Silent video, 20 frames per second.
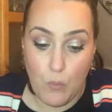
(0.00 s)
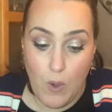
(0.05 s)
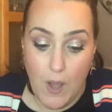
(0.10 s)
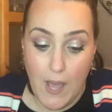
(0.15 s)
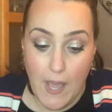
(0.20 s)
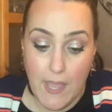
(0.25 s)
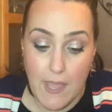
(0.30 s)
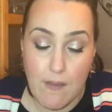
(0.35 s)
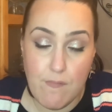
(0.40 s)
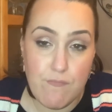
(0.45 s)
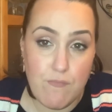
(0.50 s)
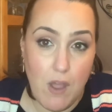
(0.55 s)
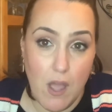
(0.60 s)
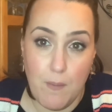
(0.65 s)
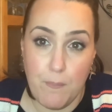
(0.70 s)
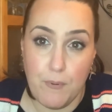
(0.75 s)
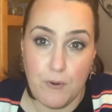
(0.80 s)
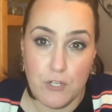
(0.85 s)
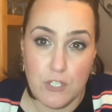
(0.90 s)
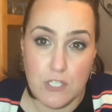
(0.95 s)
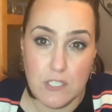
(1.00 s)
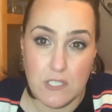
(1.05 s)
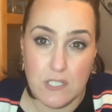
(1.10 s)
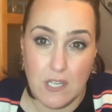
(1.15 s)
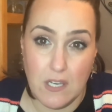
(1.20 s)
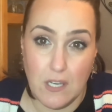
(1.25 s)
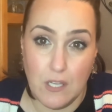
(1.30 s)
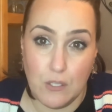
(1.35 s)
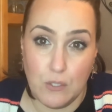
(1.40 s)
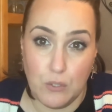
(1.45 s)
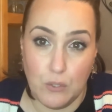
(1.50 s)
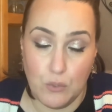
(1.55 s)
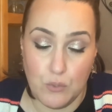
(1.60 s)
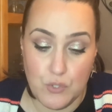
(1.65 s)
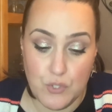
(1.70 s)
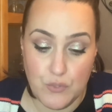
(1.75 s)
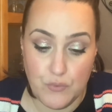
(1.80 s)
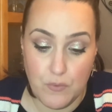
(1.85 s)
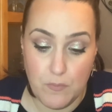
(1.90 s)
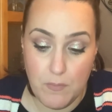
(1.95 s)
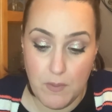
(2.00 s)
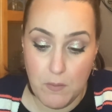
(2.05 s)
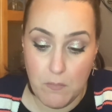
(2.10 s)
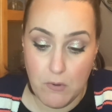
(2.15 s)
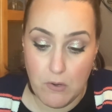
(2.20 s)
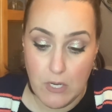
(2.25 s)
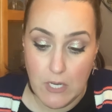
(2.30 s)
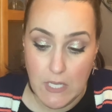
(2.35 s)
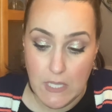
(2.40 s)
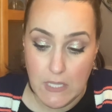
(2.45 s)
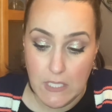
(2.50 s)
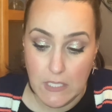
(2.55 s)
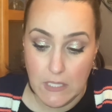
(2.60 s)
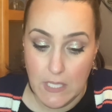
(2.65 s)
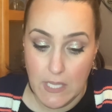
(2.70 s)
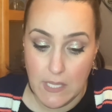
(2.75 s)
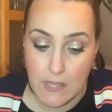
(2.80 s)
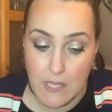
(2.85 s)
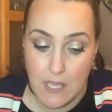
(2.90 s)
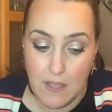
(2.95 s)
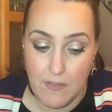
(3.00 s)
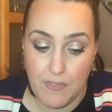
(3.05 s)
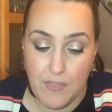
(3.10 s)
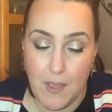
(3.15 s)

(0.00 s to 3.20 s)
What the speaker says: I have not purchased any clothes from them or anything like that.